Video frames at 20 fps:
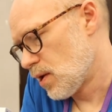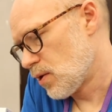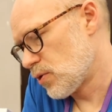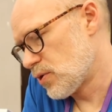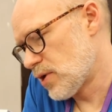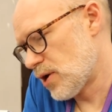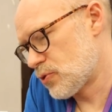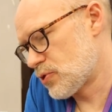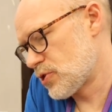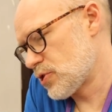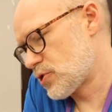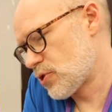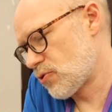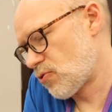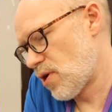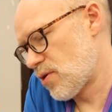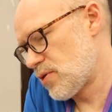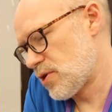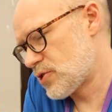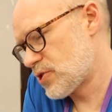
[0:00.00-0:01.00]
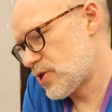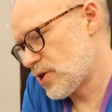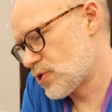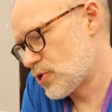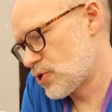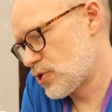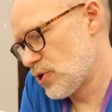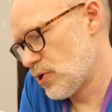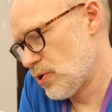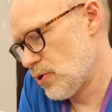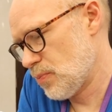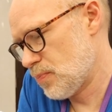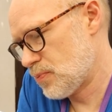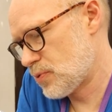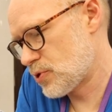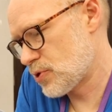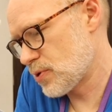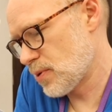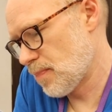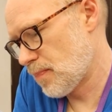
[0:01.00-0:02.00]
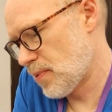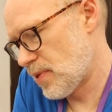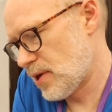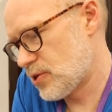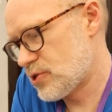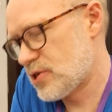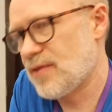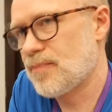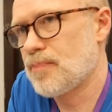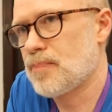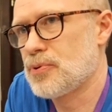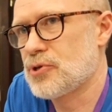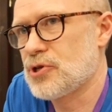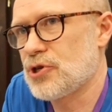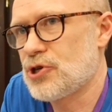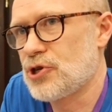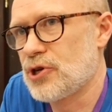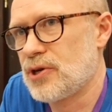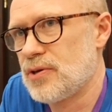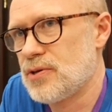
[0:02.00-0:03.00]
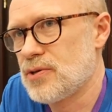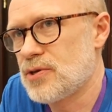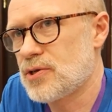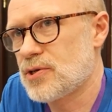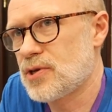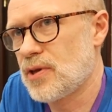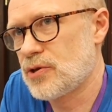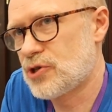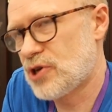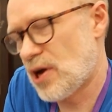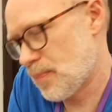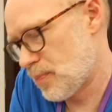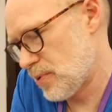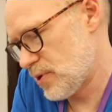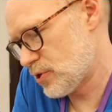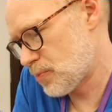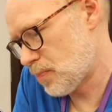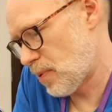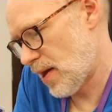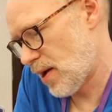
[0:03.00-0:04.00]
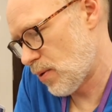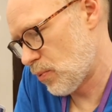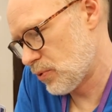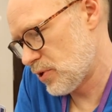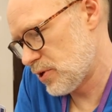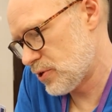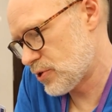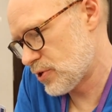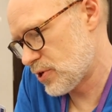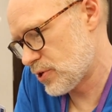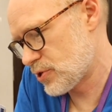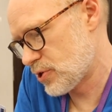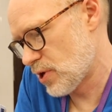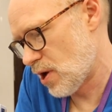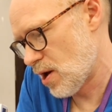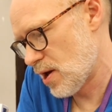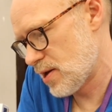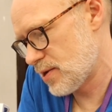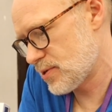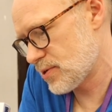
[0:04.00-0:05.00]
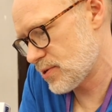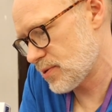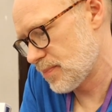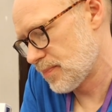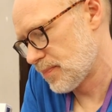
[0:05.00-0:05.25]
You notice there are only 6 cubes, but there's 7 positions, so the Japanese player will need to decide